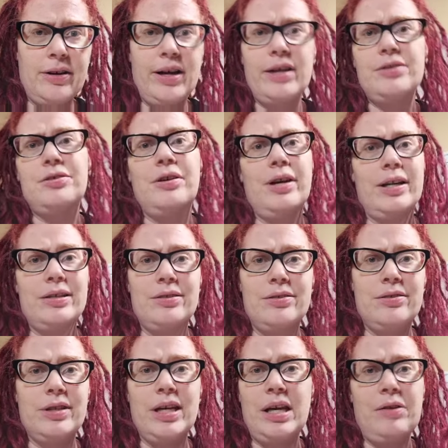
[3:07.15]
as you guys,
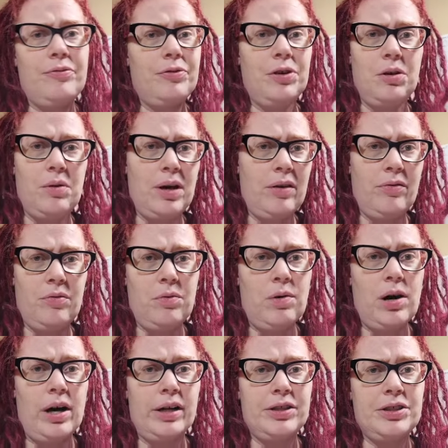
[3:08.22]
if you have
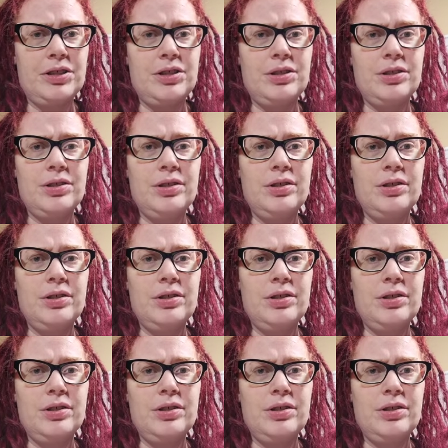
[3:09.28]
watched